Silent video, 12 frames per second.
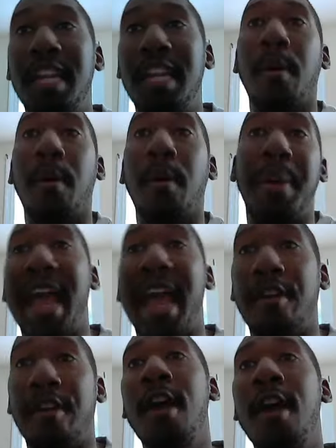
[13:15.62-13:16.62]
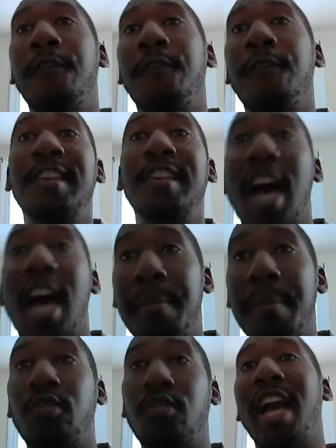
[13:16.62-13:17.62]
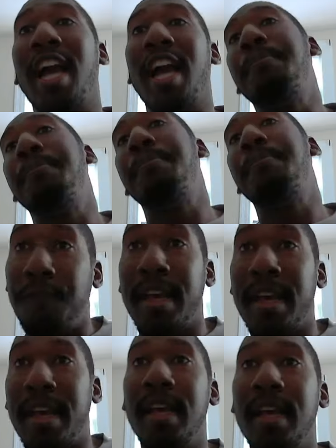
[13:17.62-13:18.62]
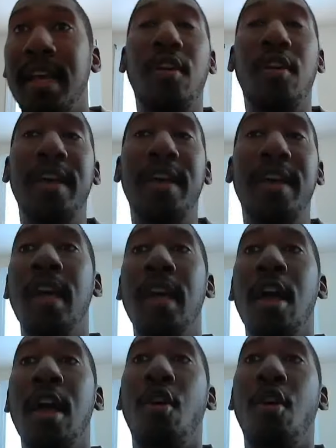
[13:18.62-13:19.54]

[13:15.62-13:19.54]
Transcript: prepared for his coming so I can be perfect, okay, on